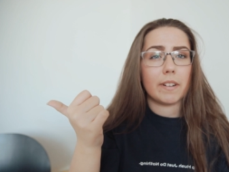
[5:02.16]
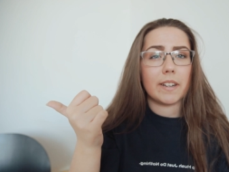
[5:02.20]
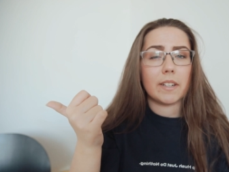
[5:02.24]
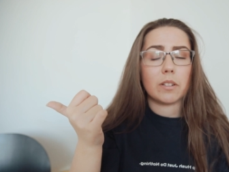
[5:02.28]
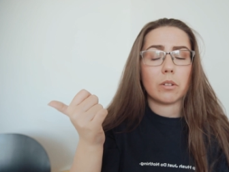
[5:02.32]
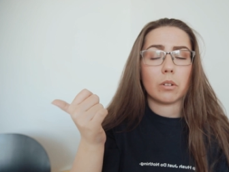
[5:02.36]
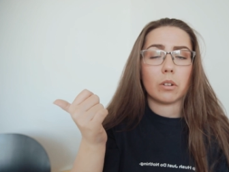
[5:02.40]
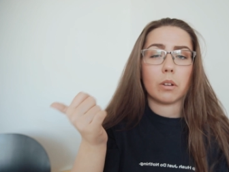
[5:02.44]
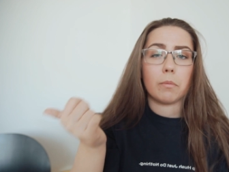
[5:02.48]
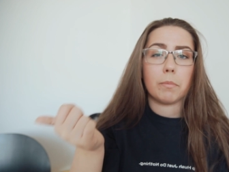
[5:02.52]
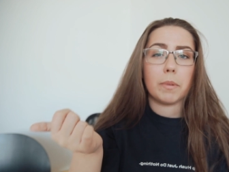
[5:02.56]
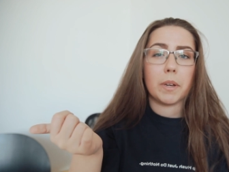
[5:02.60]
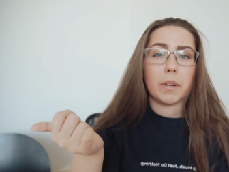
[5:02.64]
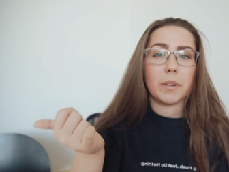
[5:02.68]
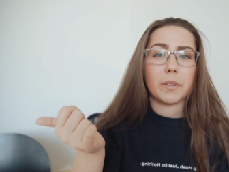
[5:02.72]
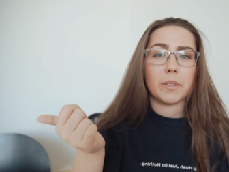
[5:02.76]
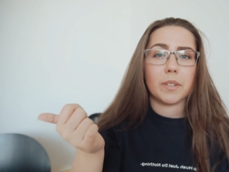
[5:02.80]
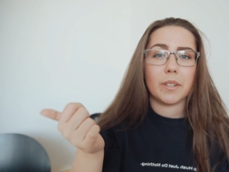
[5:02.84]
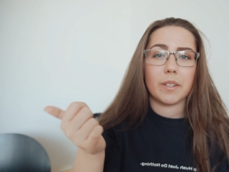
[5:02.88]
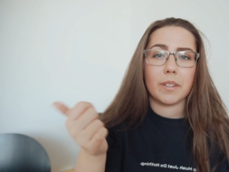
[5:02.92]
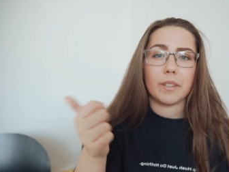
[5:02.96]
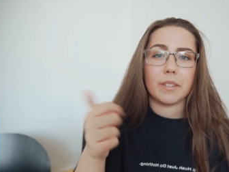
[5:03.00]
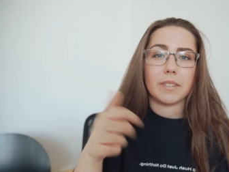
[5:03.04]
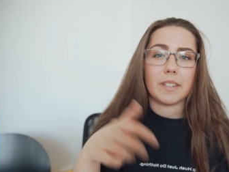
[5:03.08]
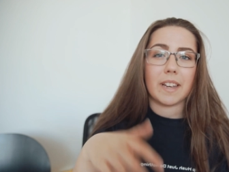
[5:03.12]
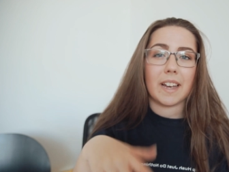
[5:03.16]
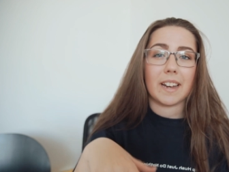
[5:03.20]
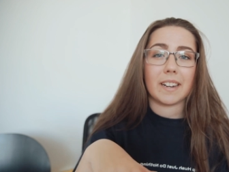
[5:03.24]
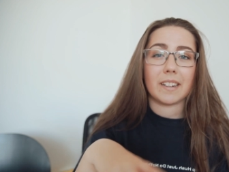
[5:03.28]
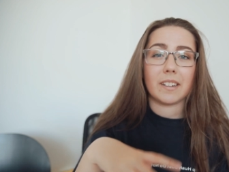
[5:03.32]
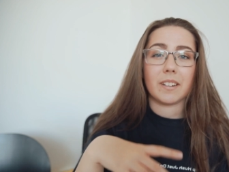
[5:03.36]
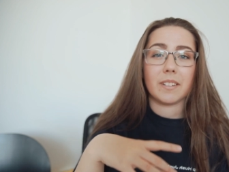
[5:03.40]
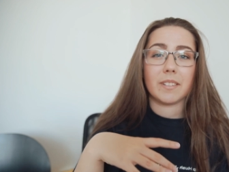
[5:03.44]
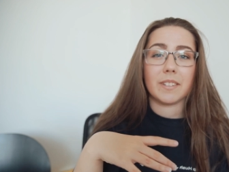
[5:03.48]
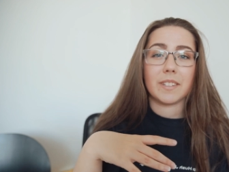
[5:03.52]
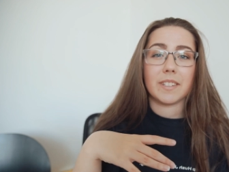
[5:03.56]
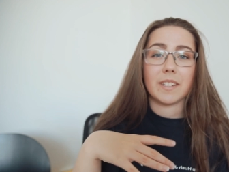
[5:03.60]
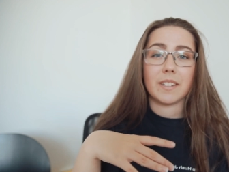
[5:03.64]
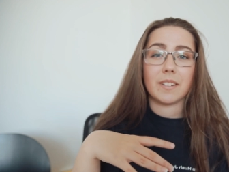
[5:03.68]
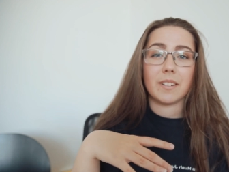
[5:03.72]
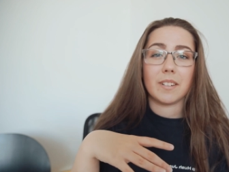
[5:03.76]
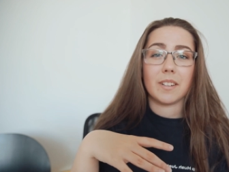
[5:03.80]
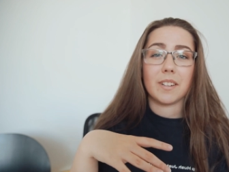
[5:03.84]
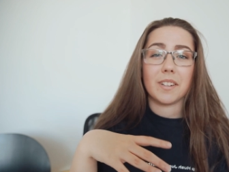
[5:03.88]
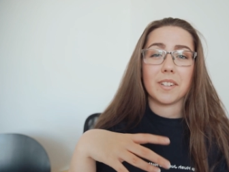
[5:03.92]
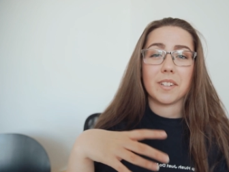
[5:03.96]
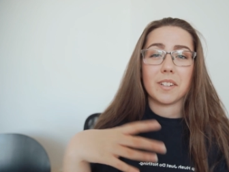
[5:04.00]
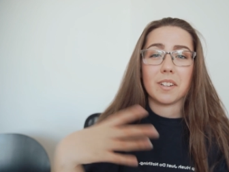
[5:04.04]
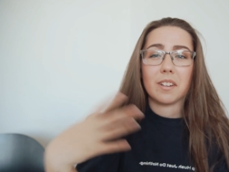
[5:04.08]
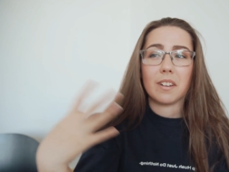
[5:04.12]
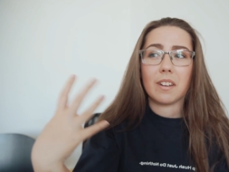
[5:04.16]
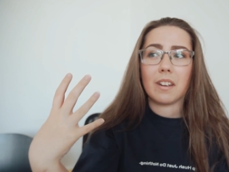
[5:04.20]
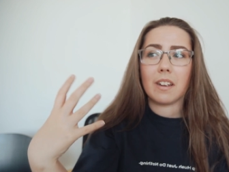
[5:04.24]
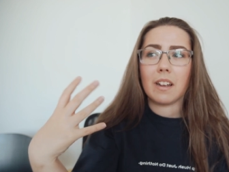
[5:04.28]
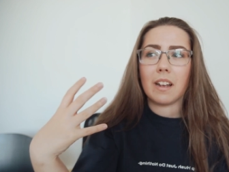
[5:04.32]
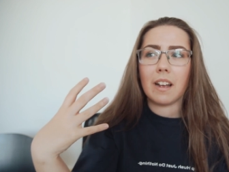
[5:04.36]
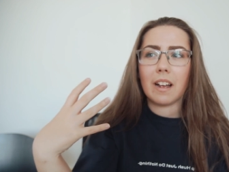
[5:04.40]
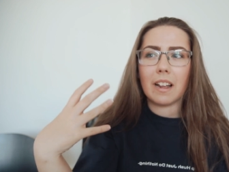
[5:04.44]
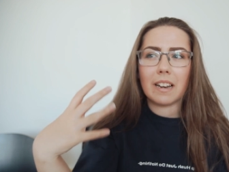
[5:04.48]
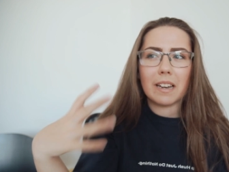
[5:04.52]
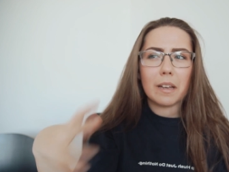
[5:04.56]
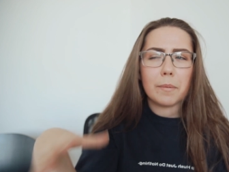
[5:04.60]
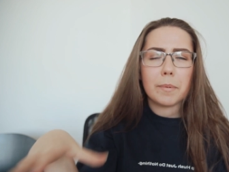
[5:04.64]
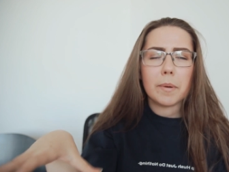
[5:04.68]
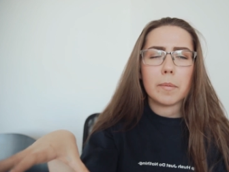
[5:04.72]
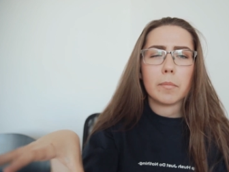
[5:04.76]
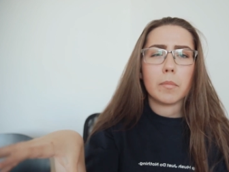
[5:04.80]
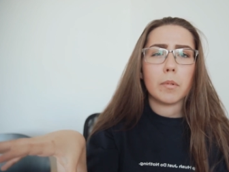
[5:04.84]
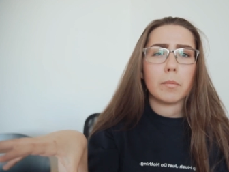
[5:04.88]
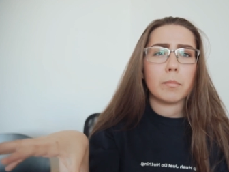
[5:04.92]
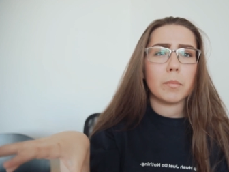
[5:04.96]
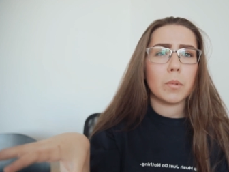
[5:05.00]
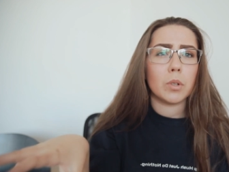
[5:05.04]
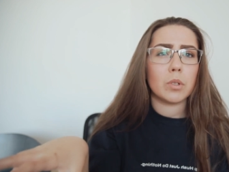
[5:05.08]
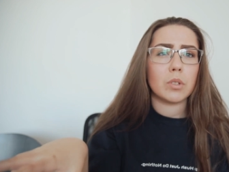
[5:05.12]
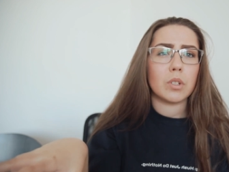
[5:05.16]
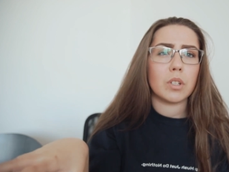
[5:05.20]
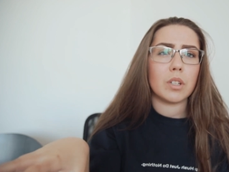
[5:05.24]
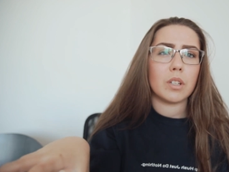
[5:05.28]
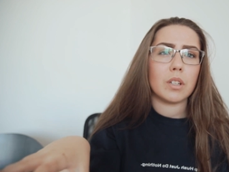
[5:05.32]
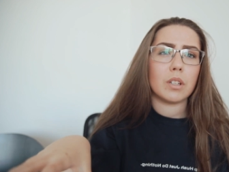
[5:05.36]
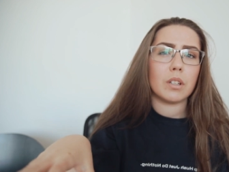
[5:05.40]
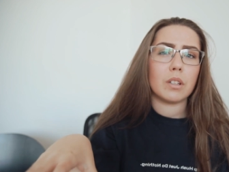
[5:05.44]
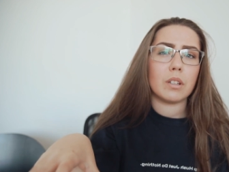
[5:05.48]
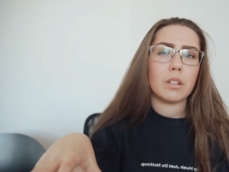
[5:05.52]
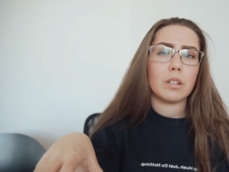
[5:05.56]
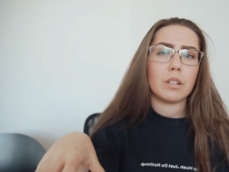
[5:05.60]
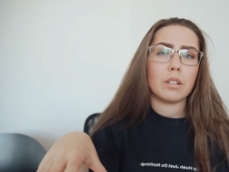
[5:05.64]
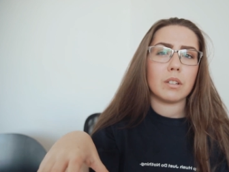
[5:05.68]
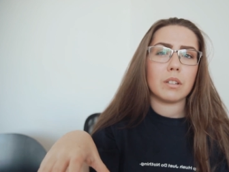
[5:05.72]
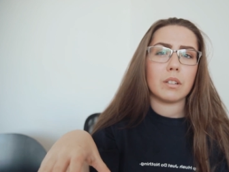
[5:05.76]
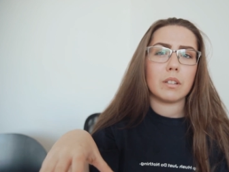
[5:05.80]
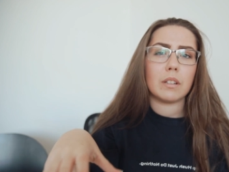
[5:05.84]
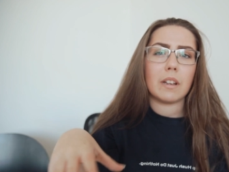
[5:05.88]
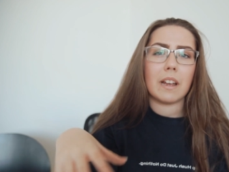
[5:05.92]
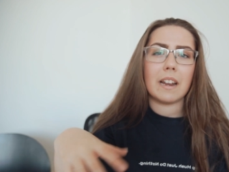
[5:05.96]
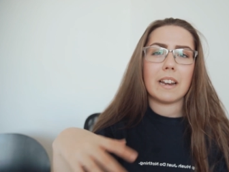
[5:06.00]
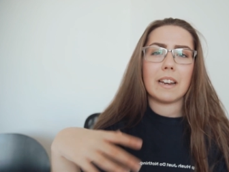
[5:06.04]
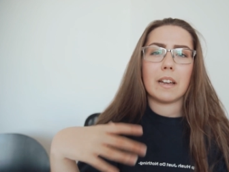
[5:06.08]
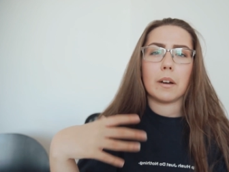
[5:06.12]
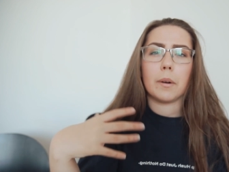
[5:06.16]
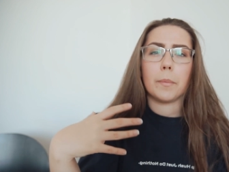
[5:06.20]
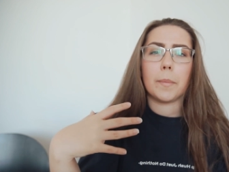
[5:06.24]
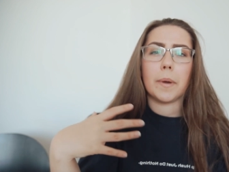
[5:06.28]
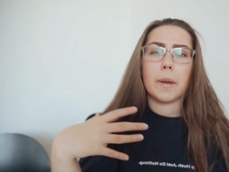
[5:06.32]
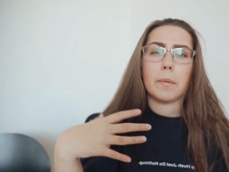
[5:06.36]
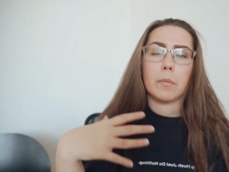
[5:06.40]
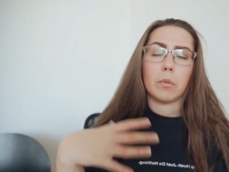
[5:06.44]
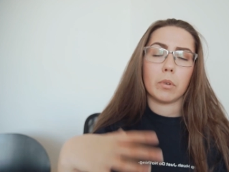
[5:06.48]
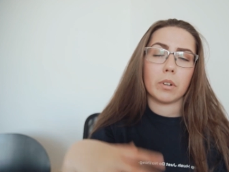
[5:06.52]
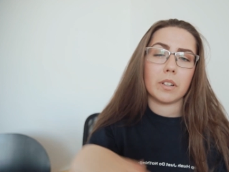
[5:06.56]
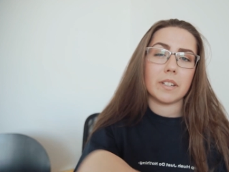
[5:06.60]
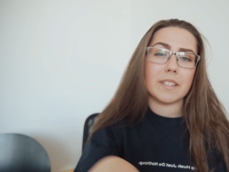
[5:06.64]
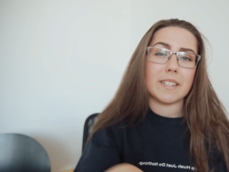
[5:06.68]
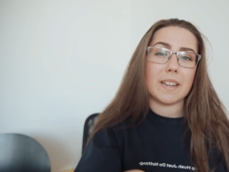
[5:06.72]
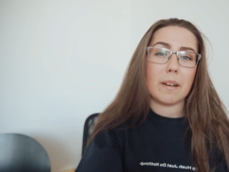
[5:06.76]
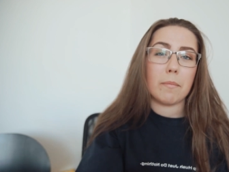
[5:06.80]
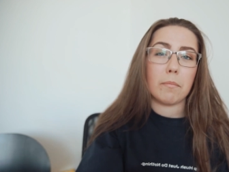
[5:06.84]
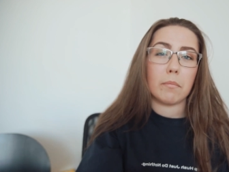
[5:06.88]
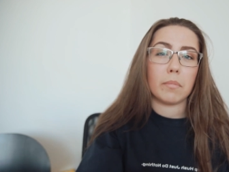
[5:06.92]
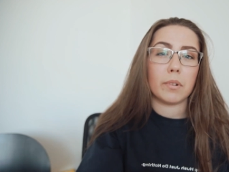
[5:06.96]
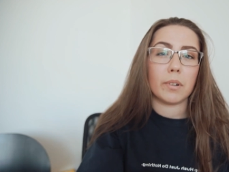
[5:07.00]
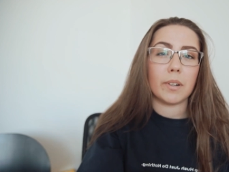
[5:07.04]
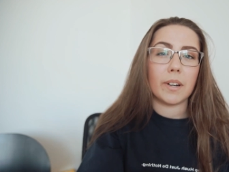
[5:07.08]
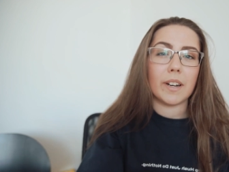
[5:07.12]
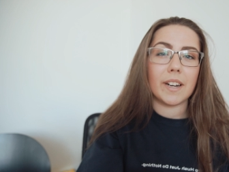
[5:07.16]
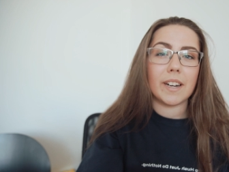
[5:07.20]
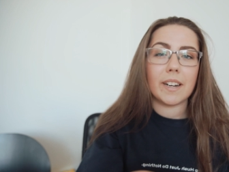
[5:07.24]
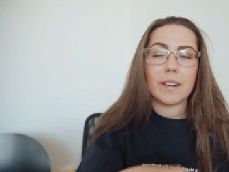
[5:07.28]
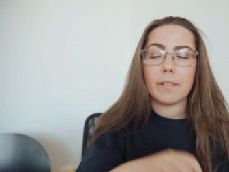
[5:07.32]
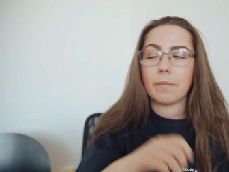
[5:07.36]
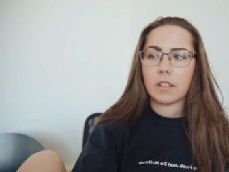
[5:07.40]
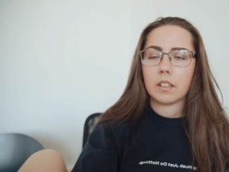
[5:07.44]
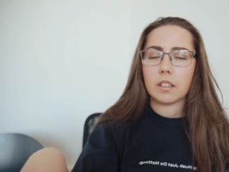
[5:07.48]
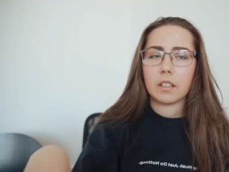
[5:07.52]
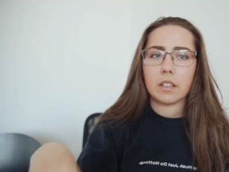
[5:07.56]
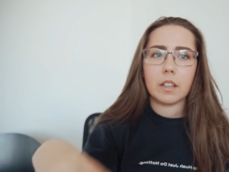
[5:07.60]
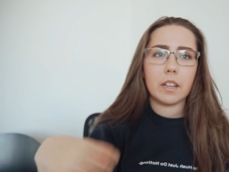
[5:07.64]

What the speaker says: read on computers and considered a little bit more modern, a little bit more contemporary.